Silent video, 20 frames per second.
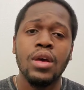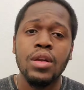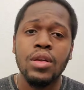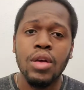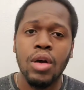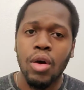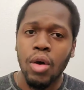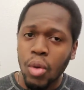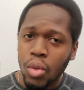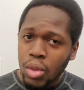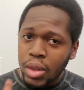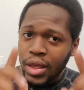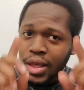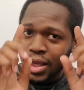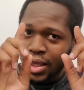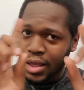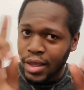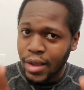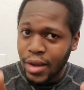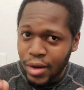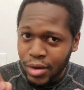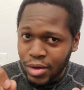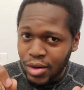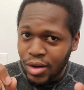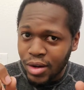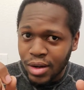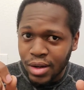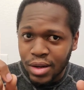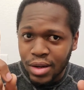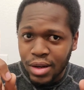The only
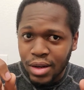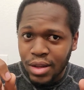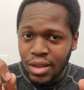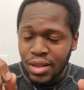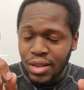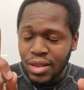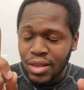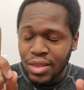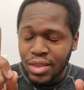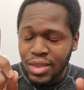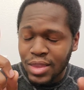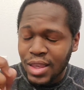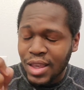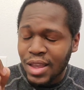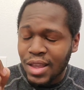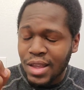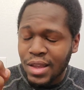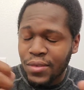character that